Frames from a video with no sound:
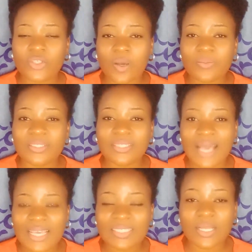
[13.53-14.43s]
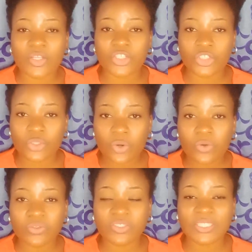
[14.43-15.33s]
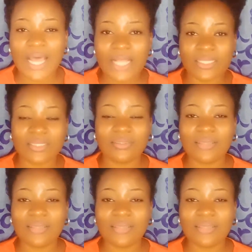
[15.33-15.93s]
top signs that shows that